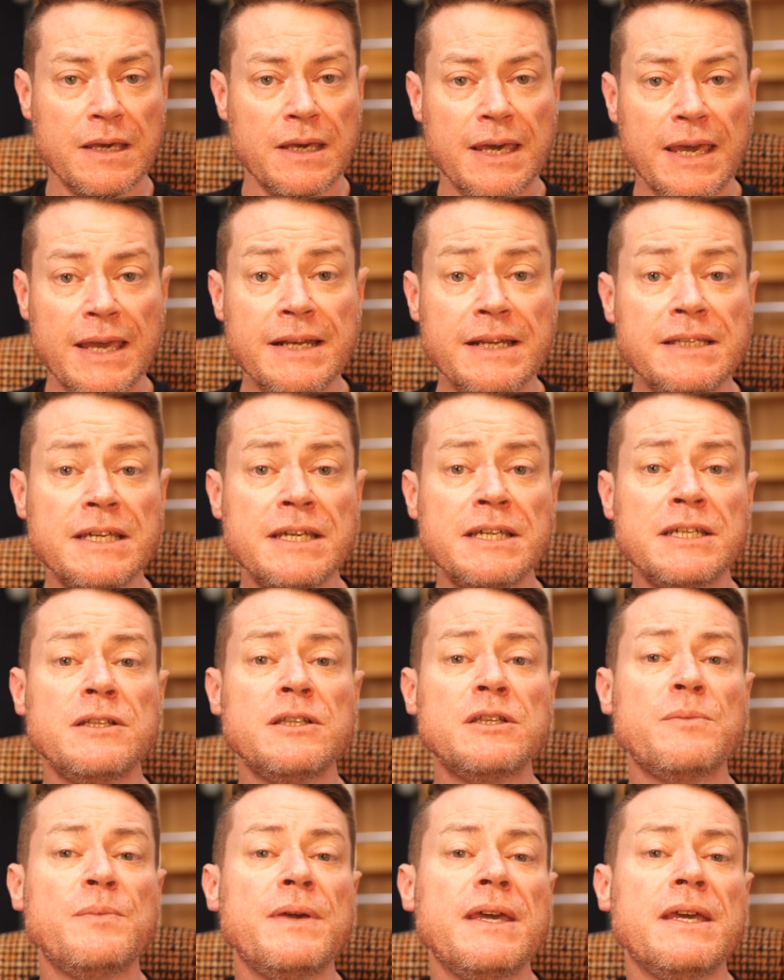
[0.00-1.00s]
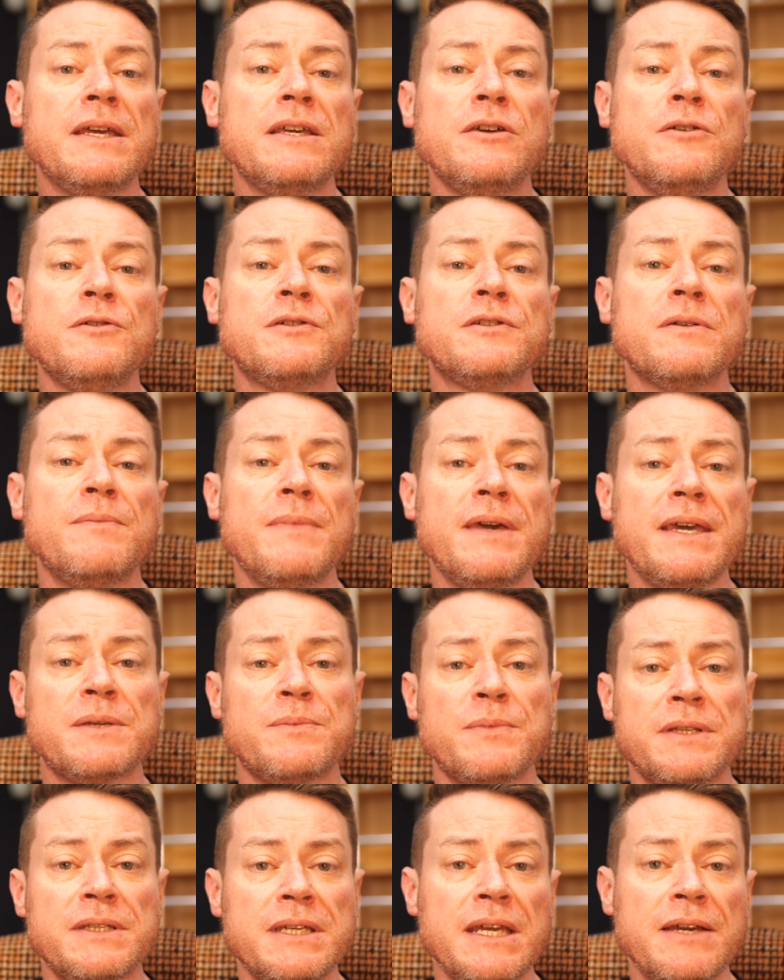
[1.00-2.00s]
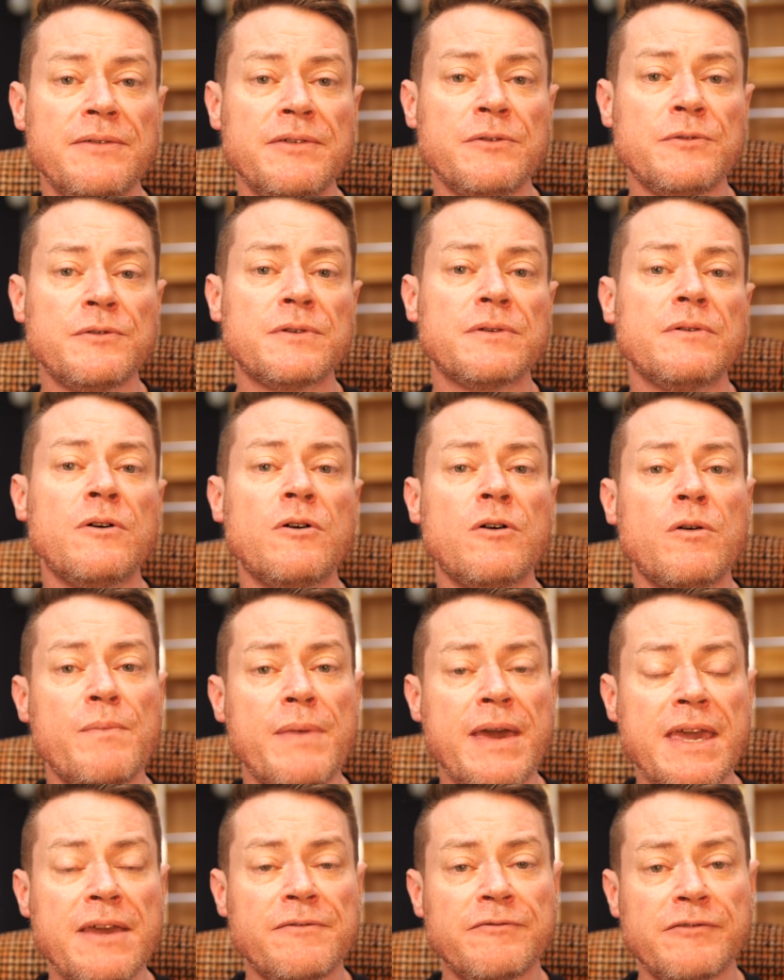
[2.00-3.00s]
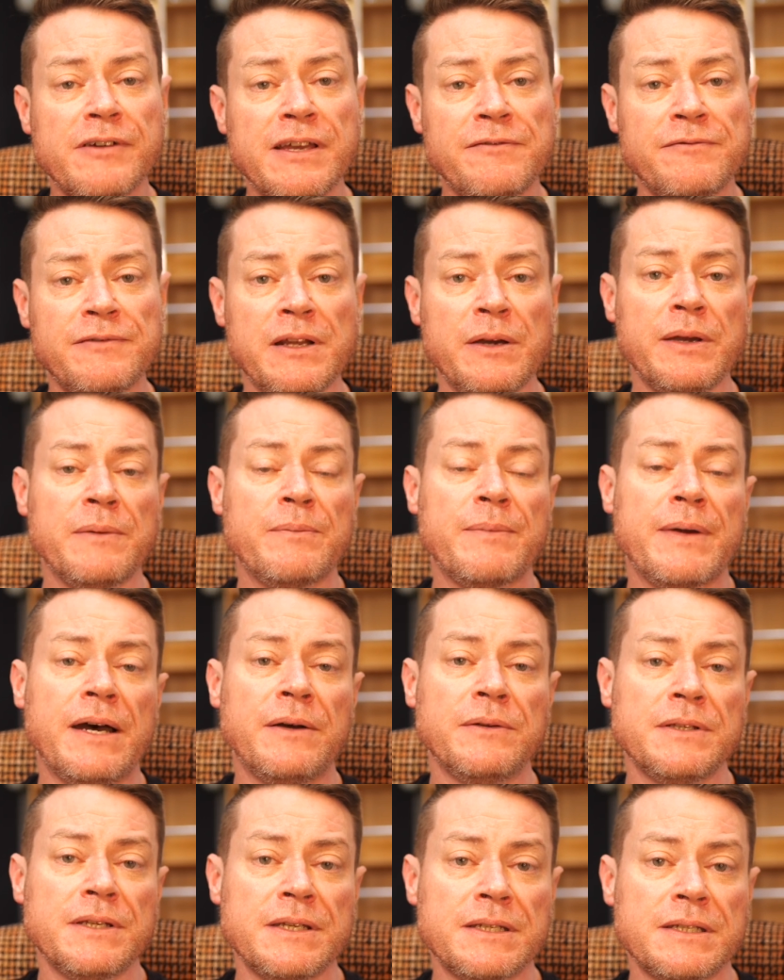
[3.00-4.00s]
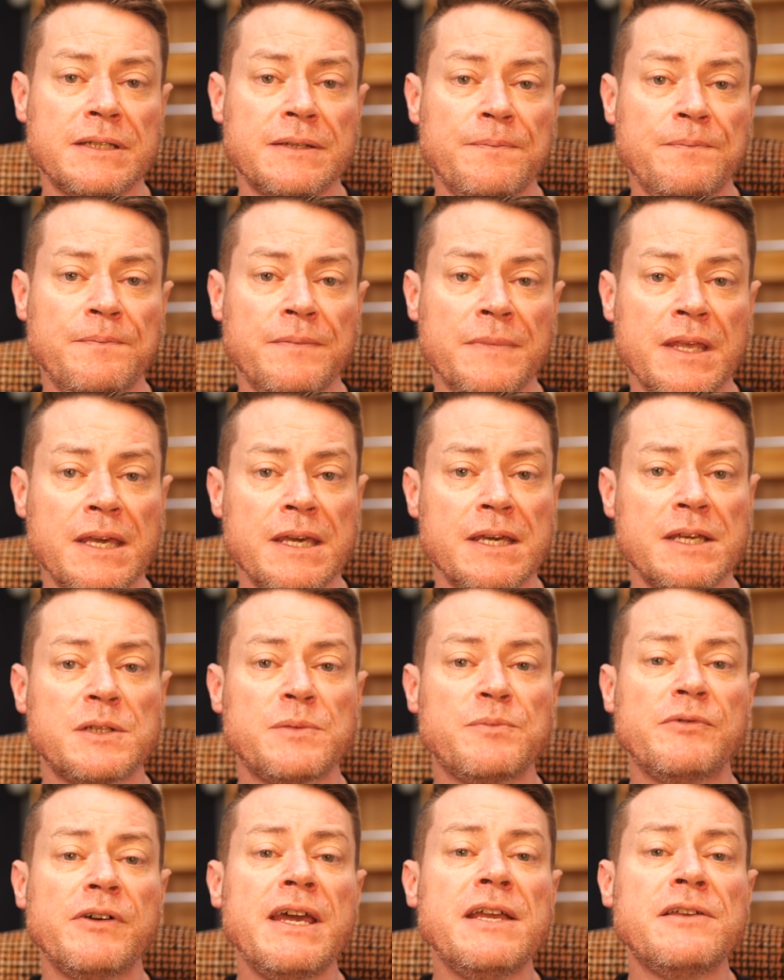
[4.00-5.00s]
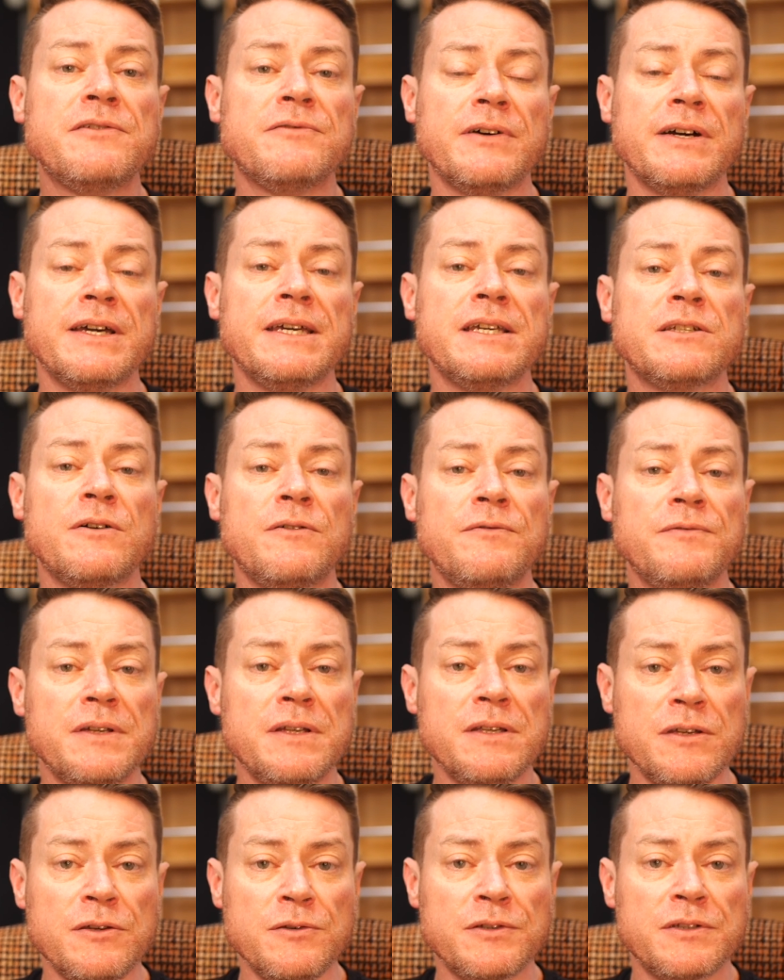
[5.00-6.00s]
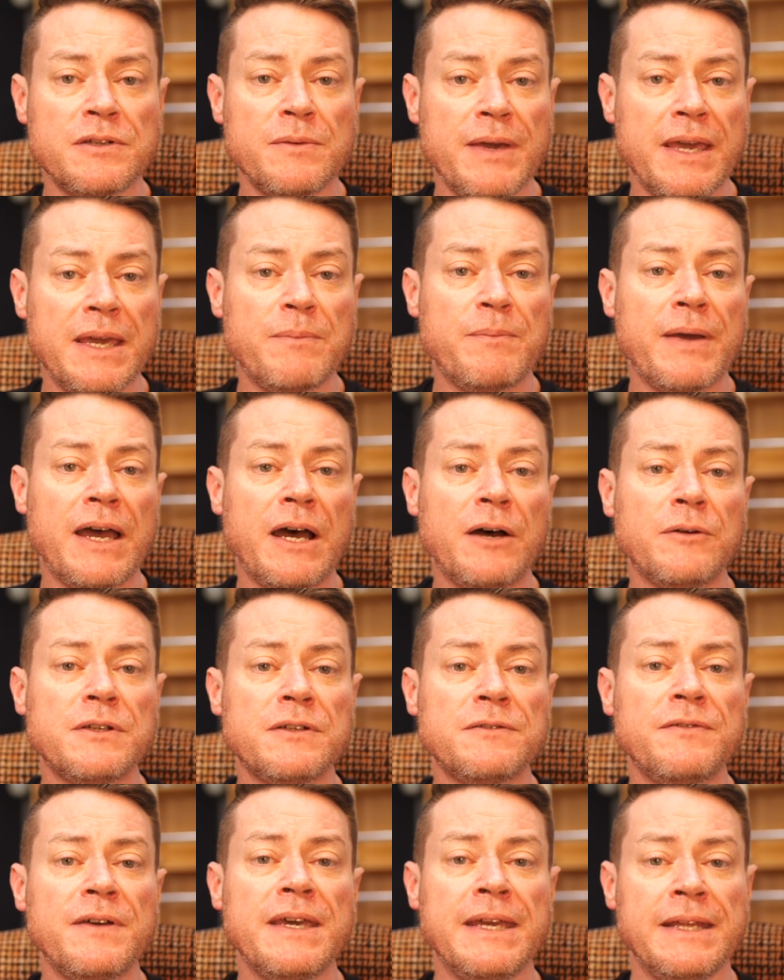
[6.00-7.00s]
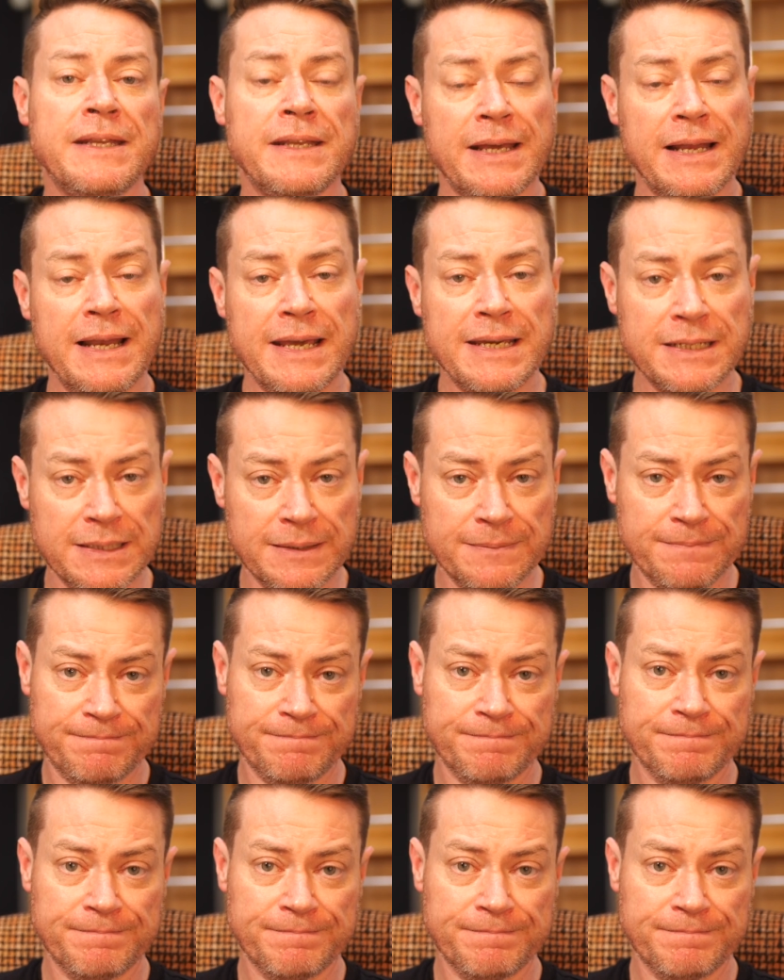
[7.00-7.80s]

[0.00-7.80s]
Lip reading: In addition to being used to mix materials or make free-flowing powders, spray drying is often used to make powders for inhalation.